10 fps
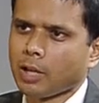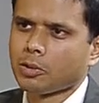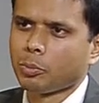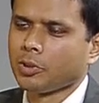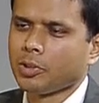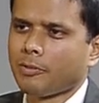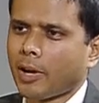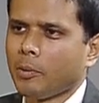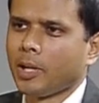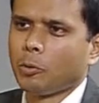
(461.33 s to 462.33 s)
Suppose if I
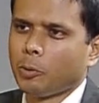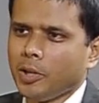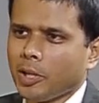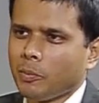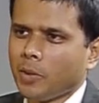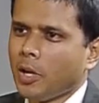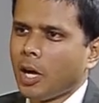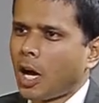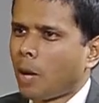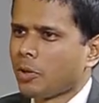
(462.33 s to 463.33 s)
were an OEM,
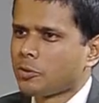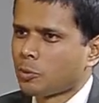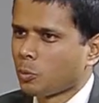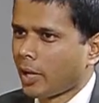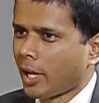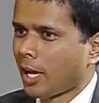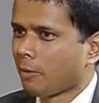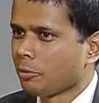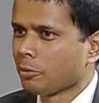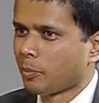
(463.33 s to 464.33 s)
how much would I
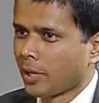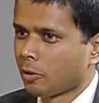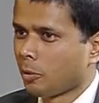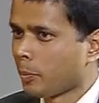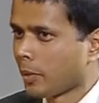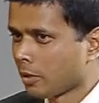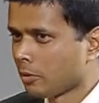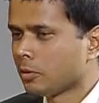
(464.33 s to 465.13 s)
have to spend compared,